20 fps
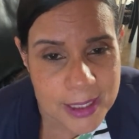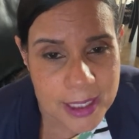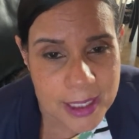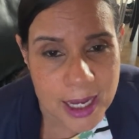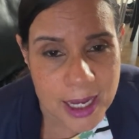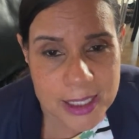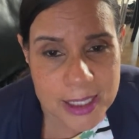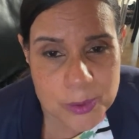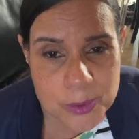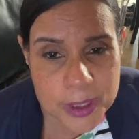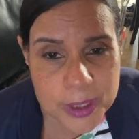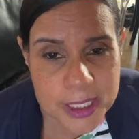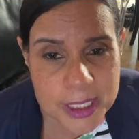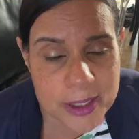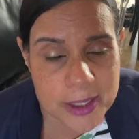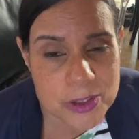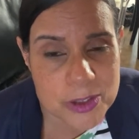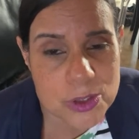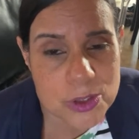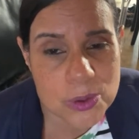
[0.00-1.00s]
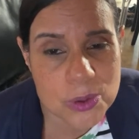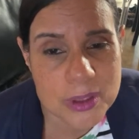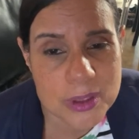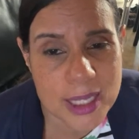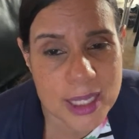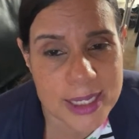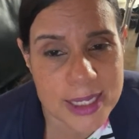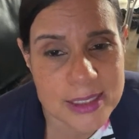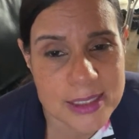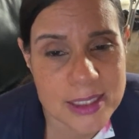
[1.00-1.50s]
I swear they're so
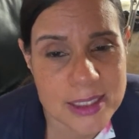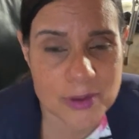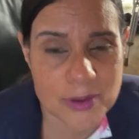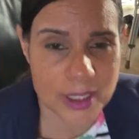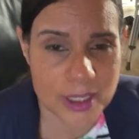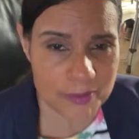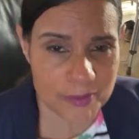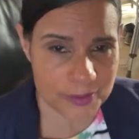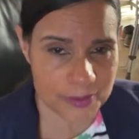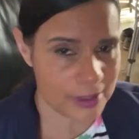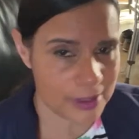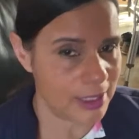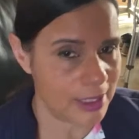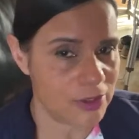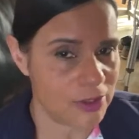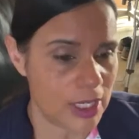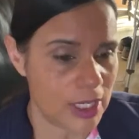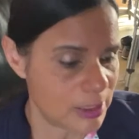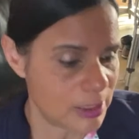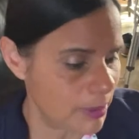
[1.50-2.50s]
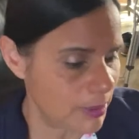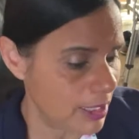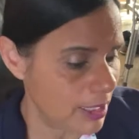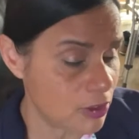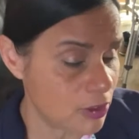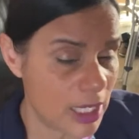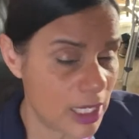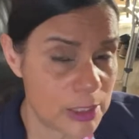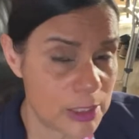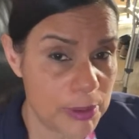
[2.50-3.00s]
nice. They're
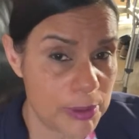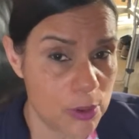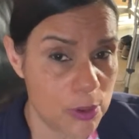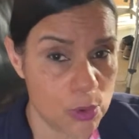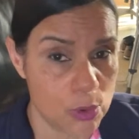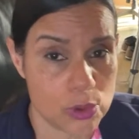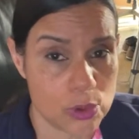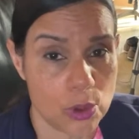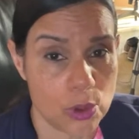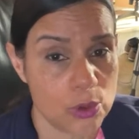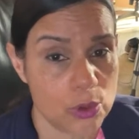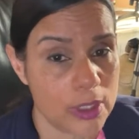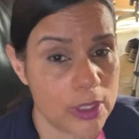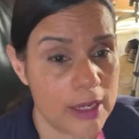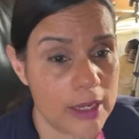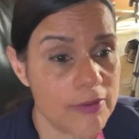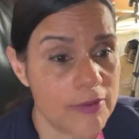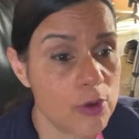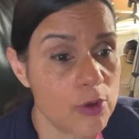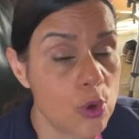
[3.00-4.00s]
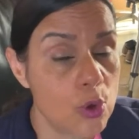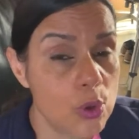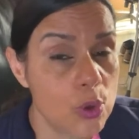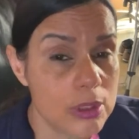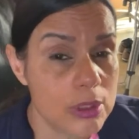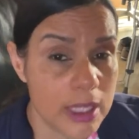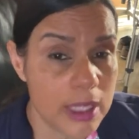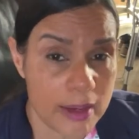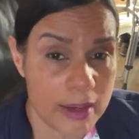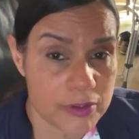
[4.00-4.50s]
Jasmine knows how to give
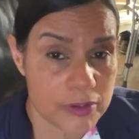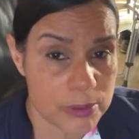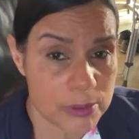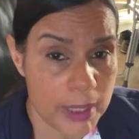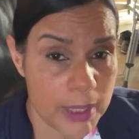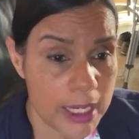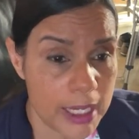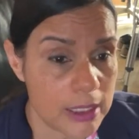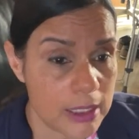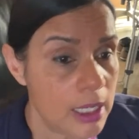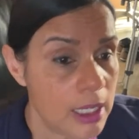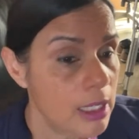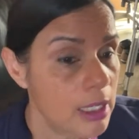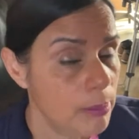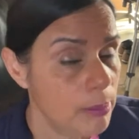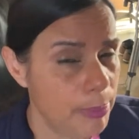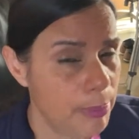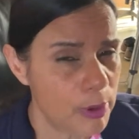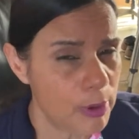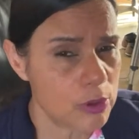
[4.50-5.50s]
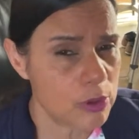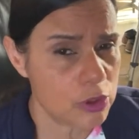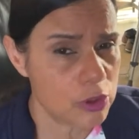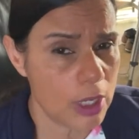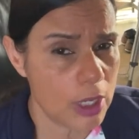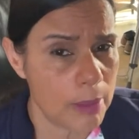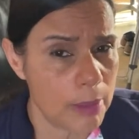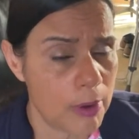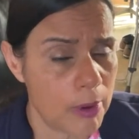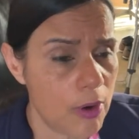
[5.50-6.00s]
good gifts, man. Both
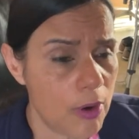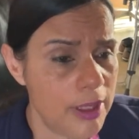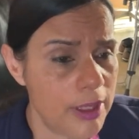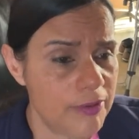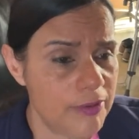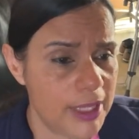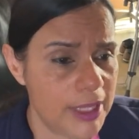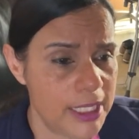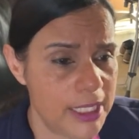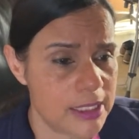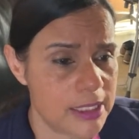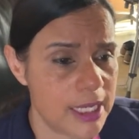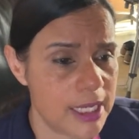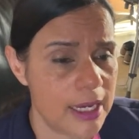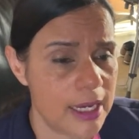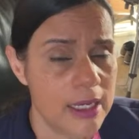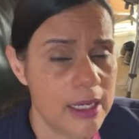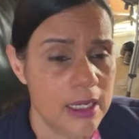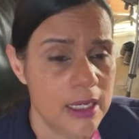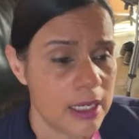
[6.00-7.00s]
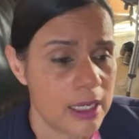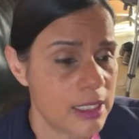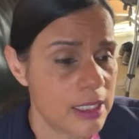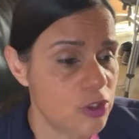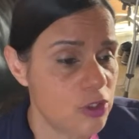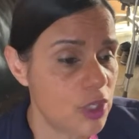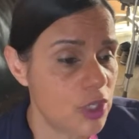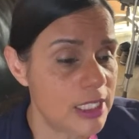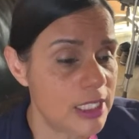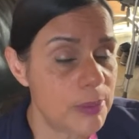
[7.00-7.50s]
her and Valencia, because
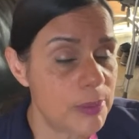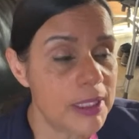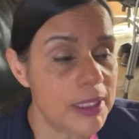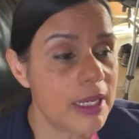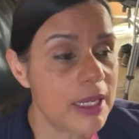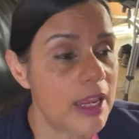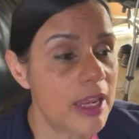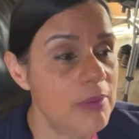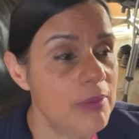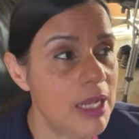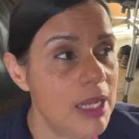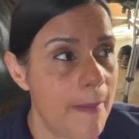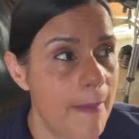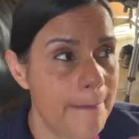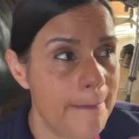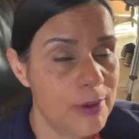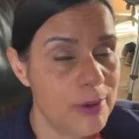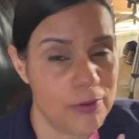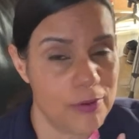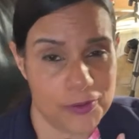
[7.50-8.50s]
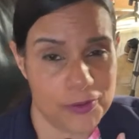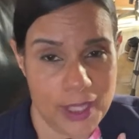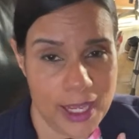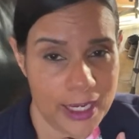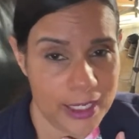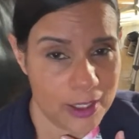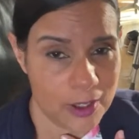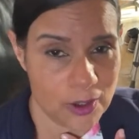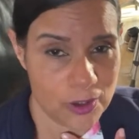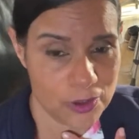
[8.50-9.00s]
Jasmine gave me that beautiful
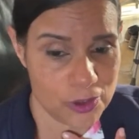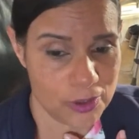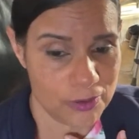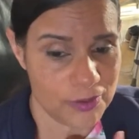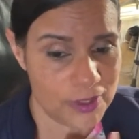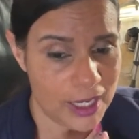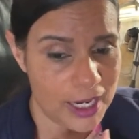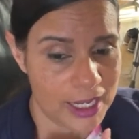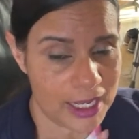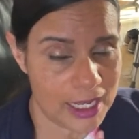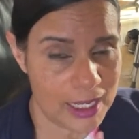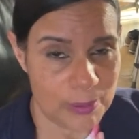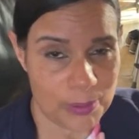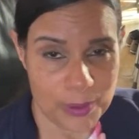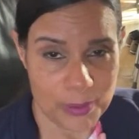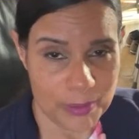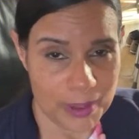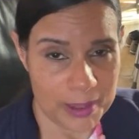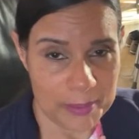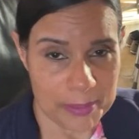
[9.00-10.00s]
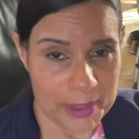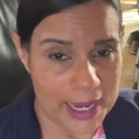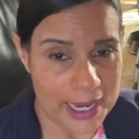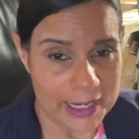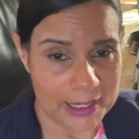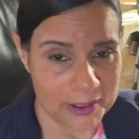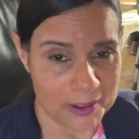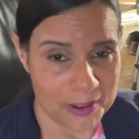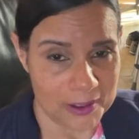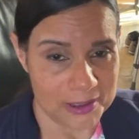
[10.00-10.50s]
handkerchief that I keep in my
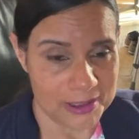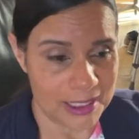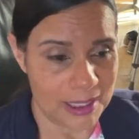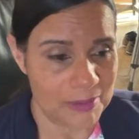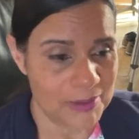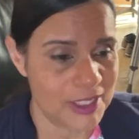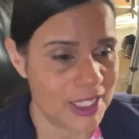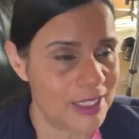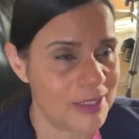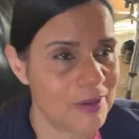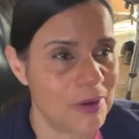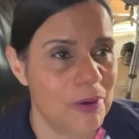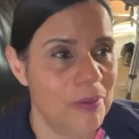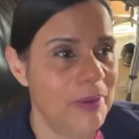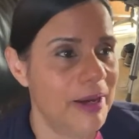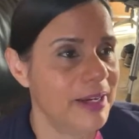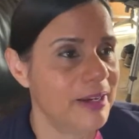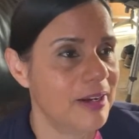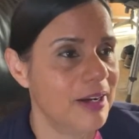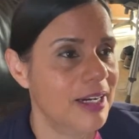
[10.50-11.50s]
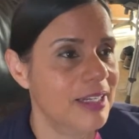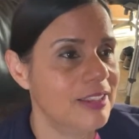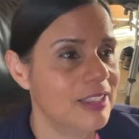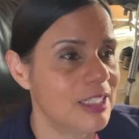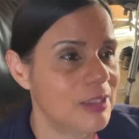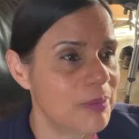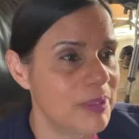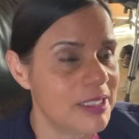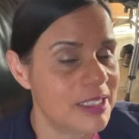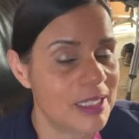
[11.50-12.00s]
bag at all time. Just oh my God,
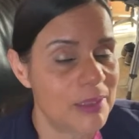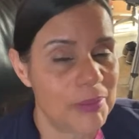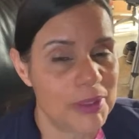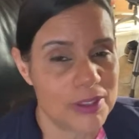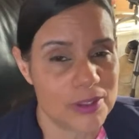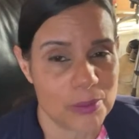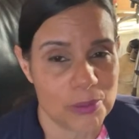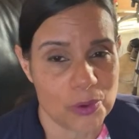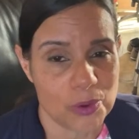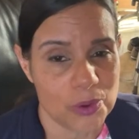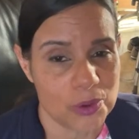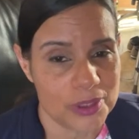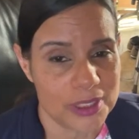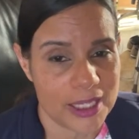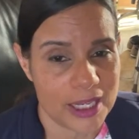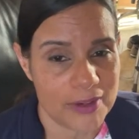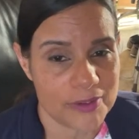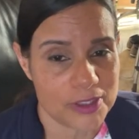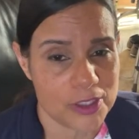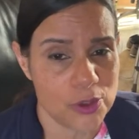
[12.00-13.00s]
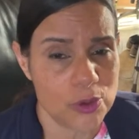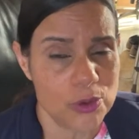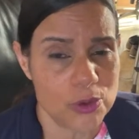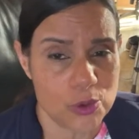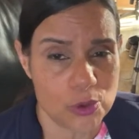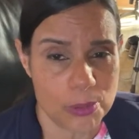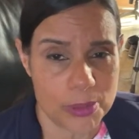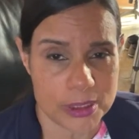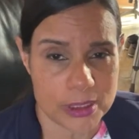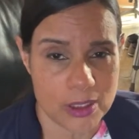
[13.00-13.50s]
Jasmine sent me some good gifts.
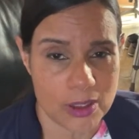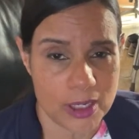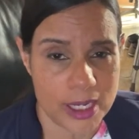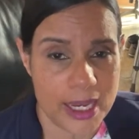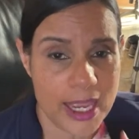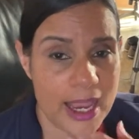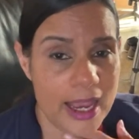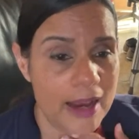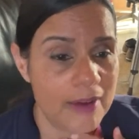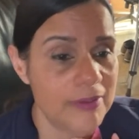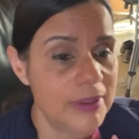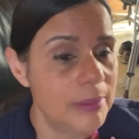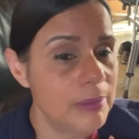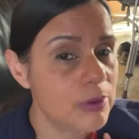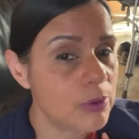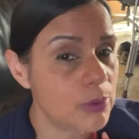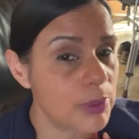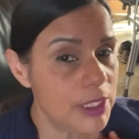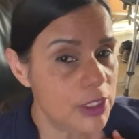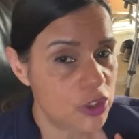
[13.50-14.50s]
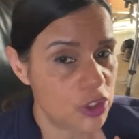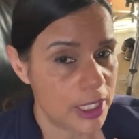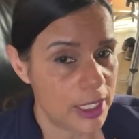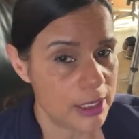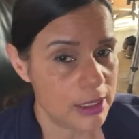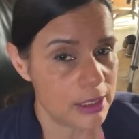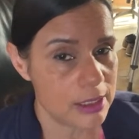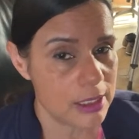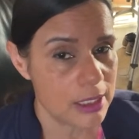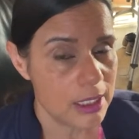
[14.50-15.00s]
YouTube is lucky I have them 3
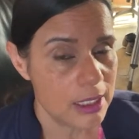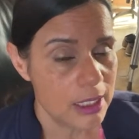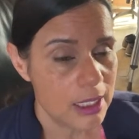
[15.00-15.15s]
chains.